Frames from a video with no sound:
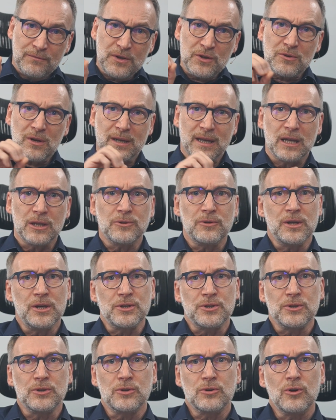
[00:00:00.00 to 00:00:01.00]
Visual
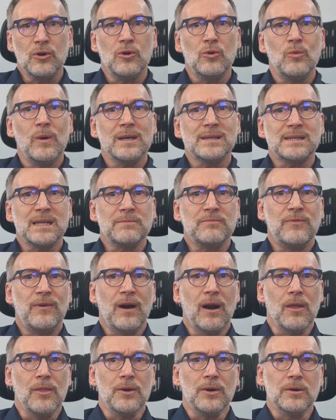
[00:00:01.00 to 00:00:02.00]
calculations go one step
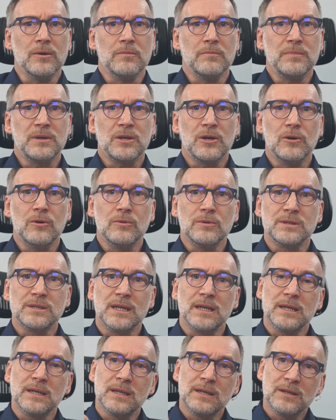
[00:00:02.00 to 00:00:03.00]
further, because